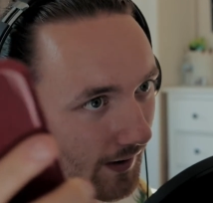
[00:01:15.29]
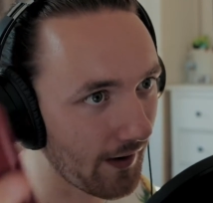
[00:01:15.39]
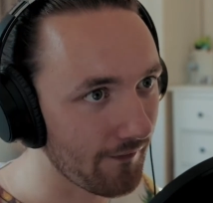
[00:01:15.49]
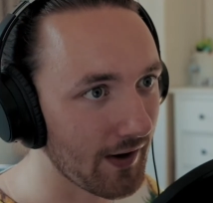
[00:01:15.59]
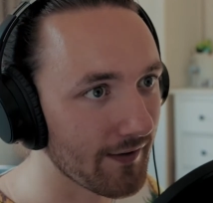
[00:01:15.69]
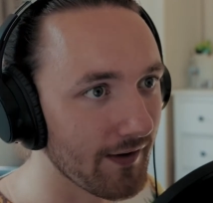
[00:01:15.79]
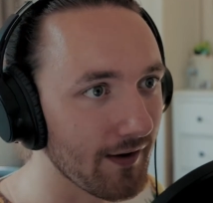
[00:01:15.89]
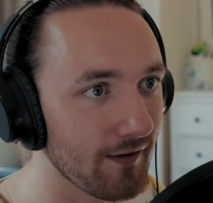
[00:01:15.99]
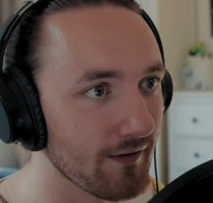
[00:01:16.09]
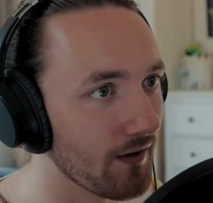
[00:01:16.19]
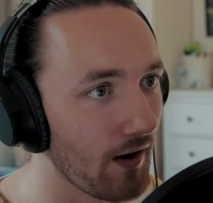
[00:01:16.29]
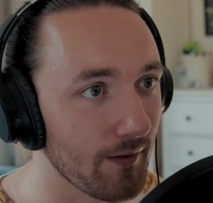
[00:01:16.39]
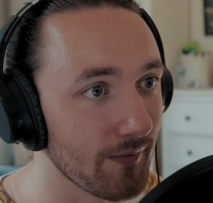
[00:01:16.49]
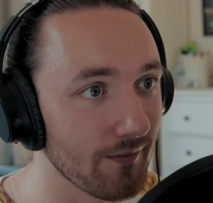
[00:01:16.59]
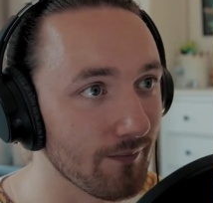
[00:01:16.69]
If you're listening, I
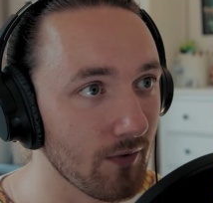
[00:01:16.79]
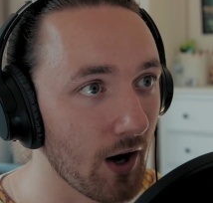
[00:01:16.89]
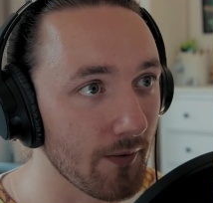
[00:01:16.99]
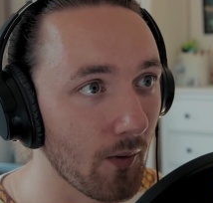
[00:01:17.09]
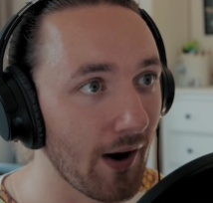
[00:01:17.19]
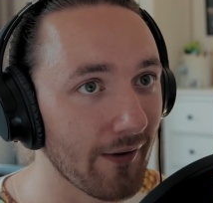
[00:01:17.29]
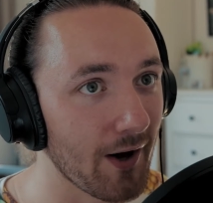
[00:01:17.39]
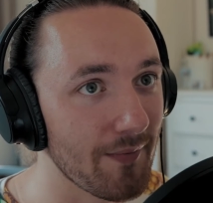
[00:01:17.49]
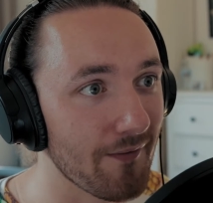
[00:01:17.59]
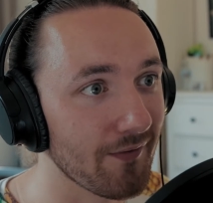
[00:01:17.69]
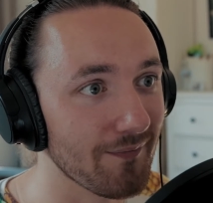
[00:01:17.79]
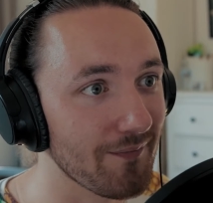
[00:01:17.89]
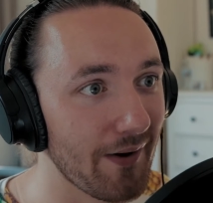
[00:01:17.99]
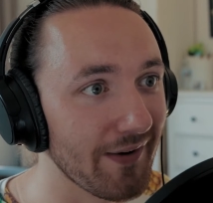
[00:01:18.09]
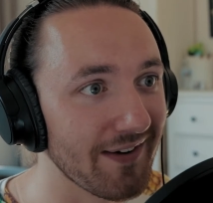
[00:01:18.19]
hope you're well, and I hope you haven't
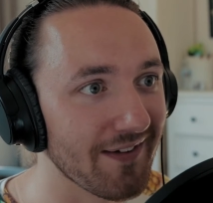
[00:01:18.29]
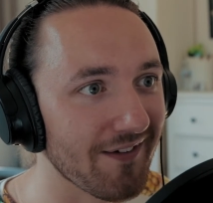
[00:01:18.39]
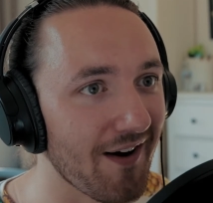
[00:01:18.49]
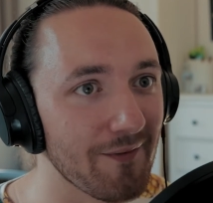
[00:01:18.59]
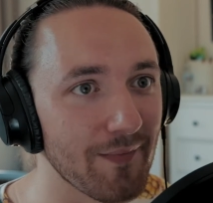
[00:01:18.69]
melted into the ground,